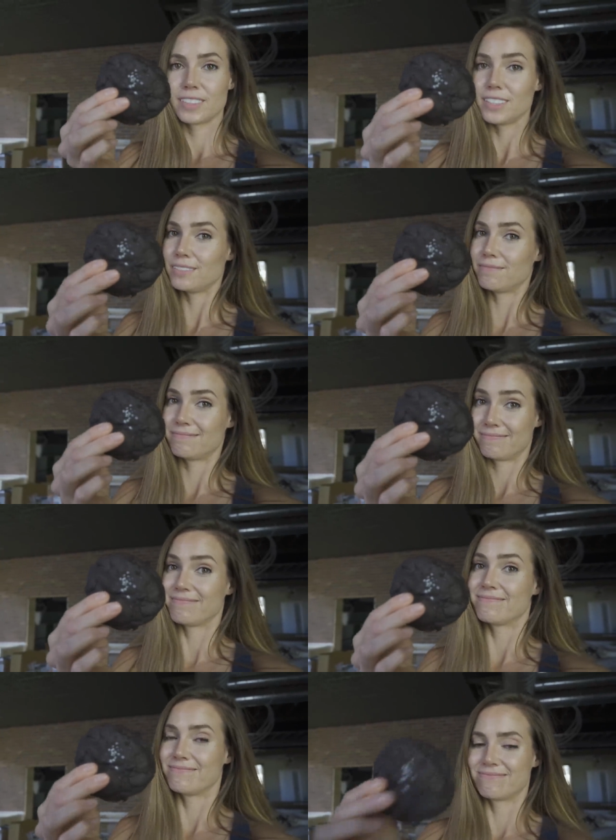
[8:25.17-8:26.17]
Okay.
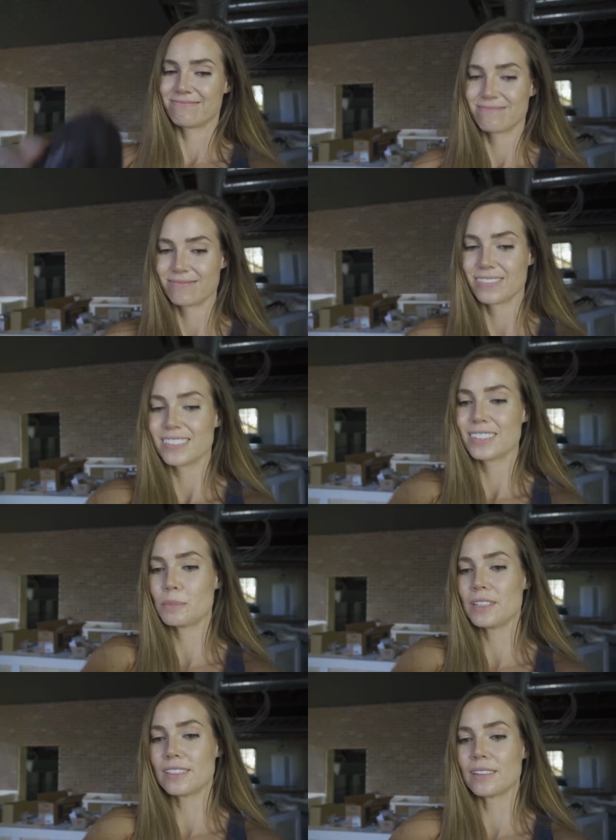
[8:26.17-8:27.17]
It's
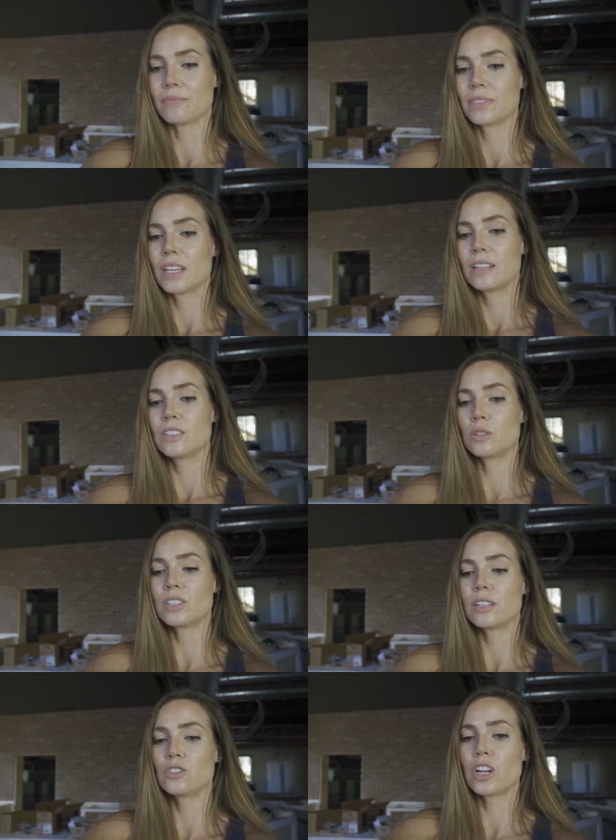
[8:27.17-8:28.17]
amazing. Don't
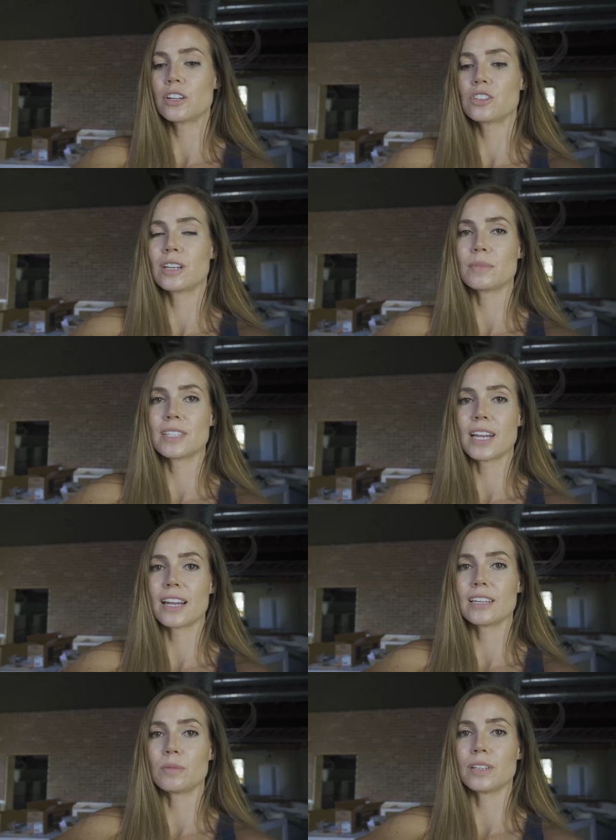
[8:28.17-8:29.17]
tell Josh that I'm
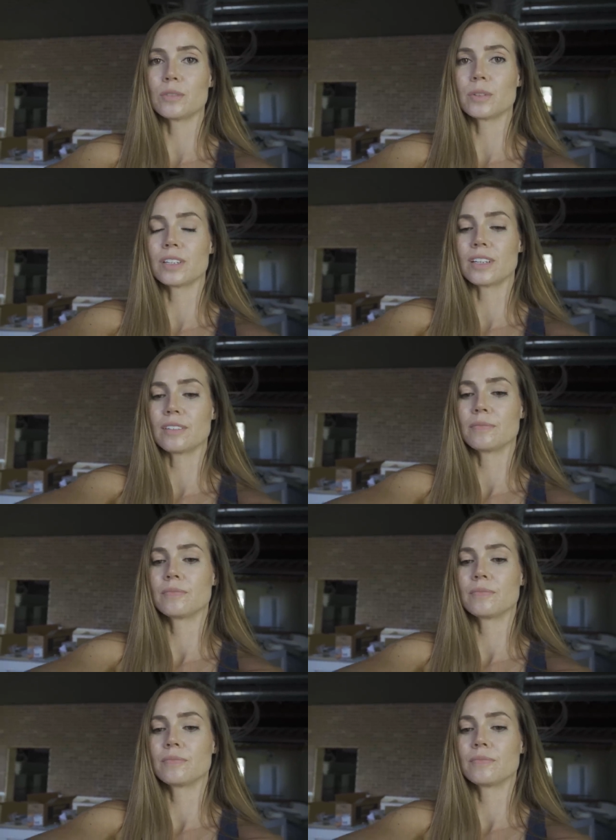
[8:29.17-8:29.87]
snacking while he's working.